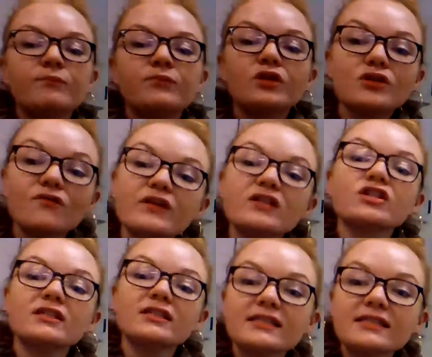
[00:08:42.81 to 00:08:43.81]
Your
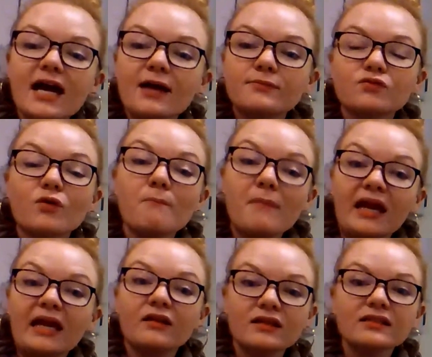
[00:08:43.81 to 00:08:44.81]
division steps
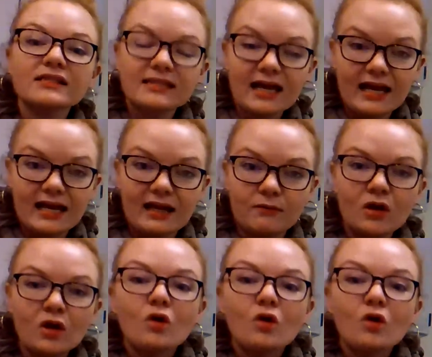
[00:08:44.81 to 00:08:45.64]
remain the same